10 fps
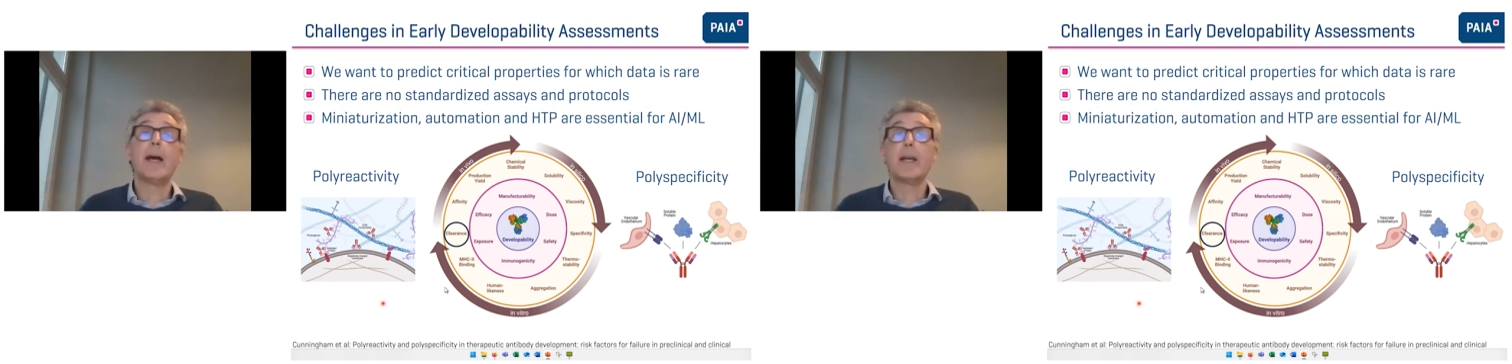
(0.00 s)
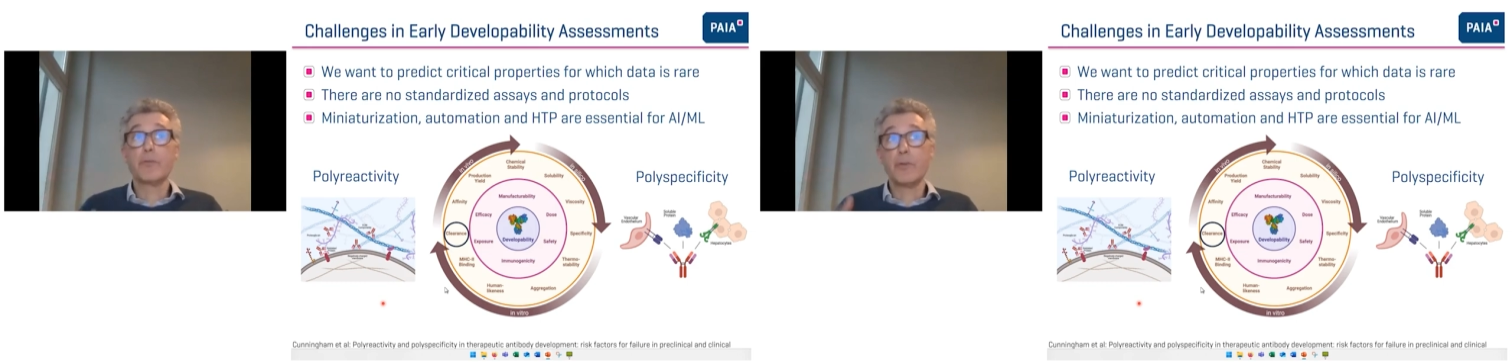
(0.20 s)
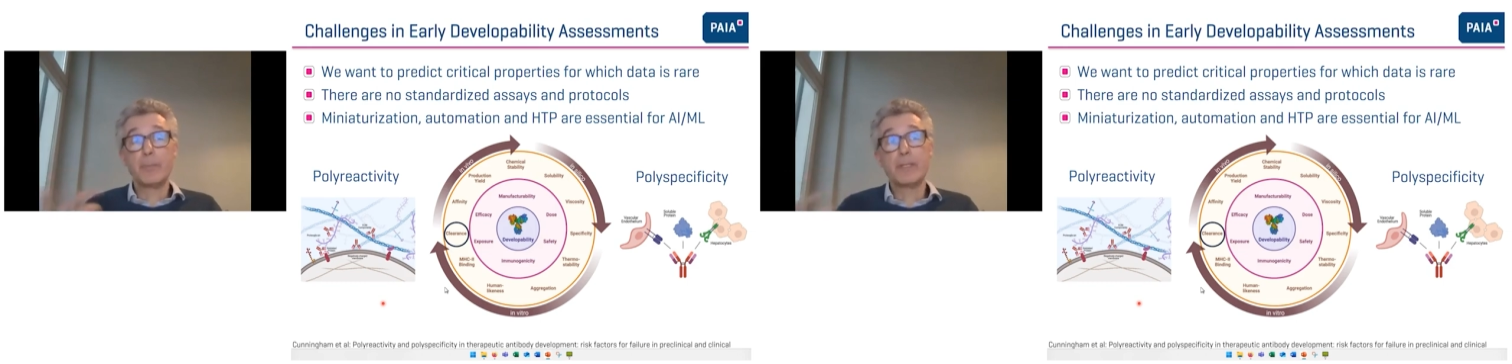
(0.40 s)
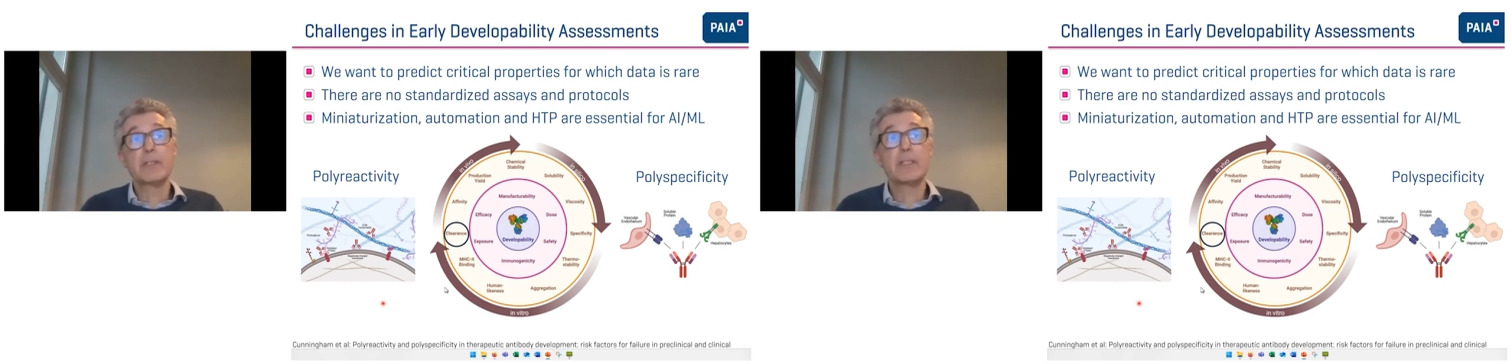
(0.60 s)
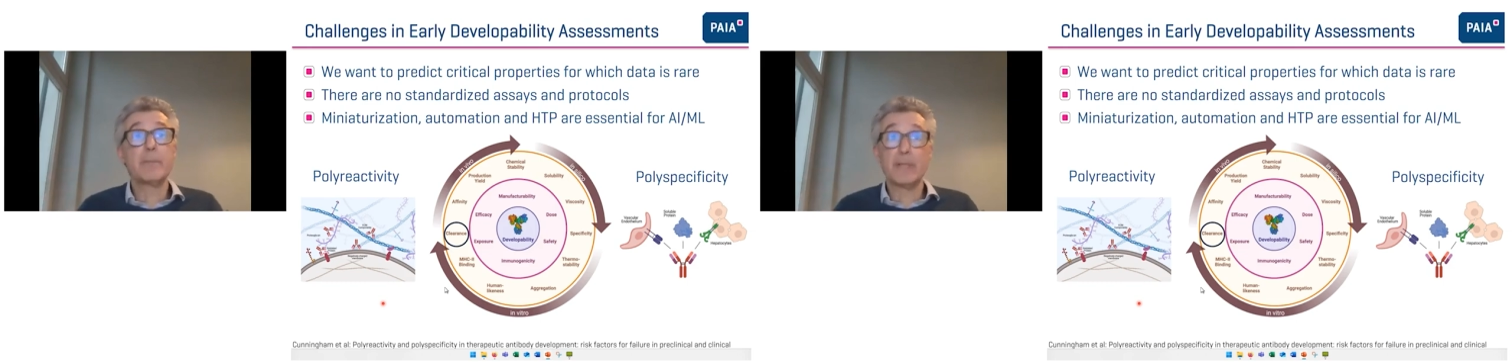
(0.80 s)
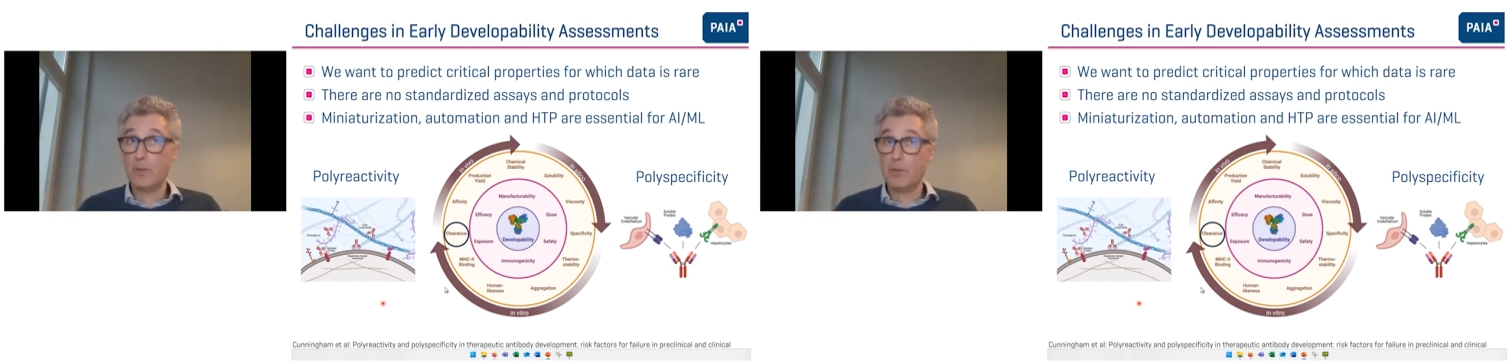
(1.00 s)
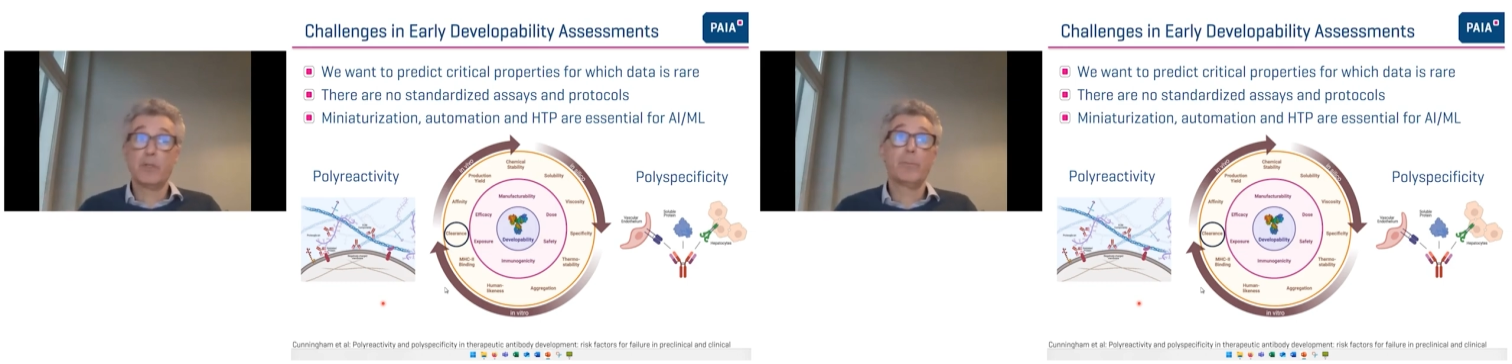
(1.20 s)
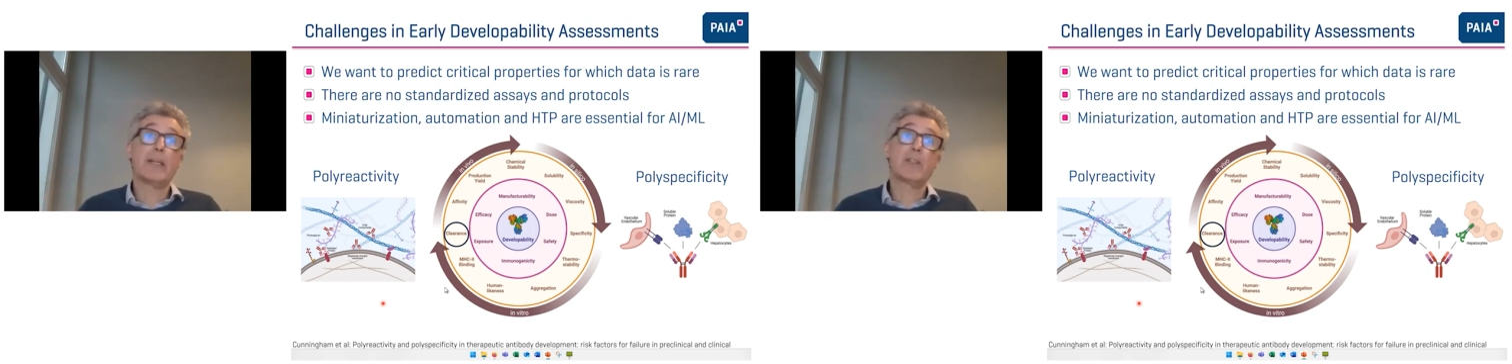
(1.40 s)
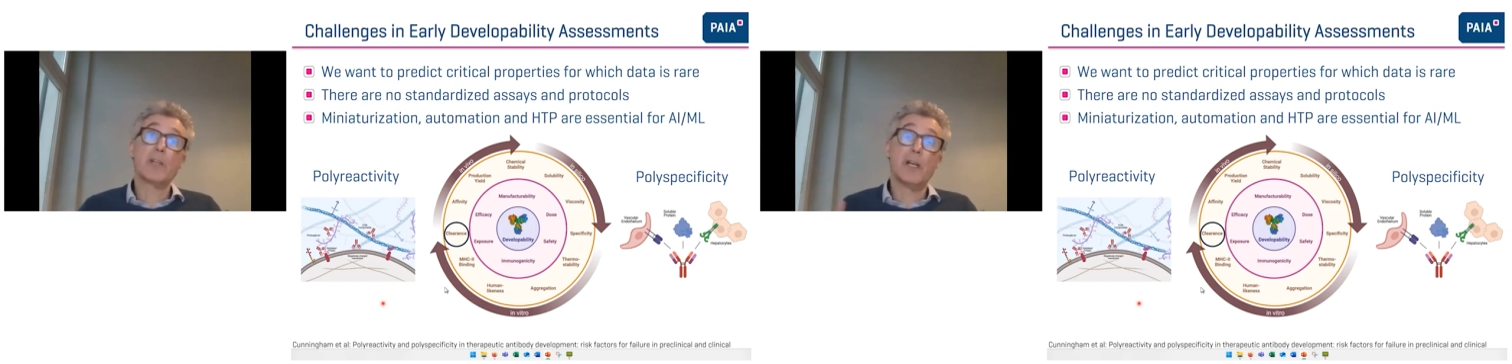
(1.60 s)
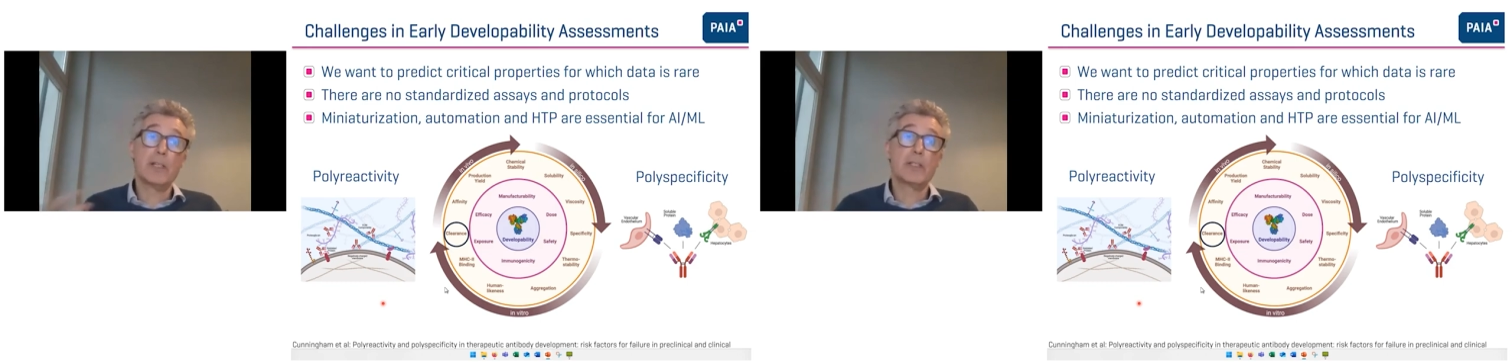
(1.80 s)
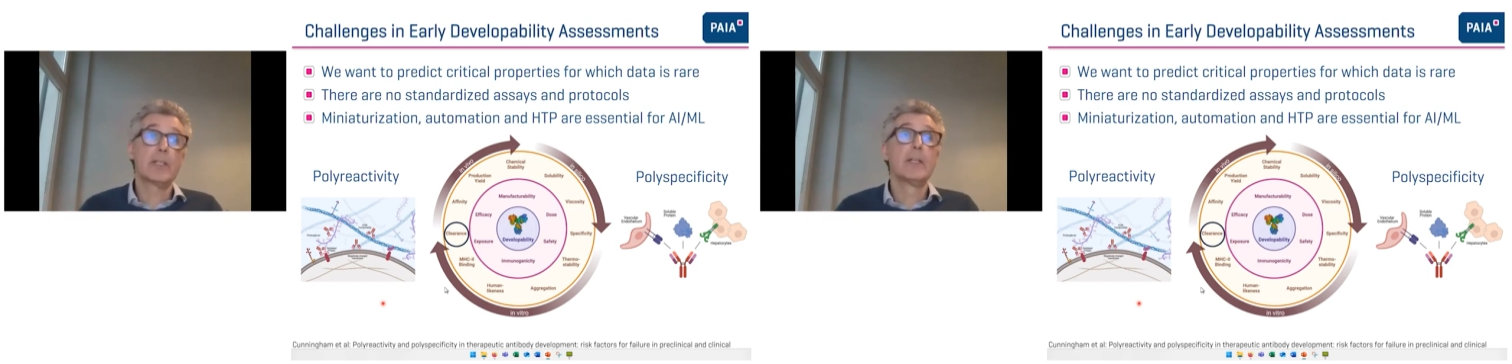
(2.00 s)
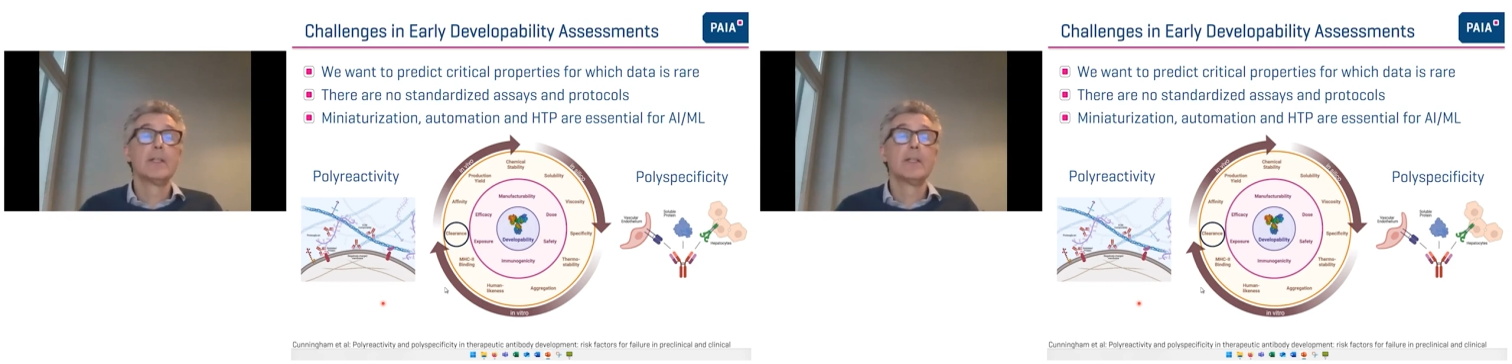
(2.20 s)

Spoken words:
hydrophobicity, but also by charge.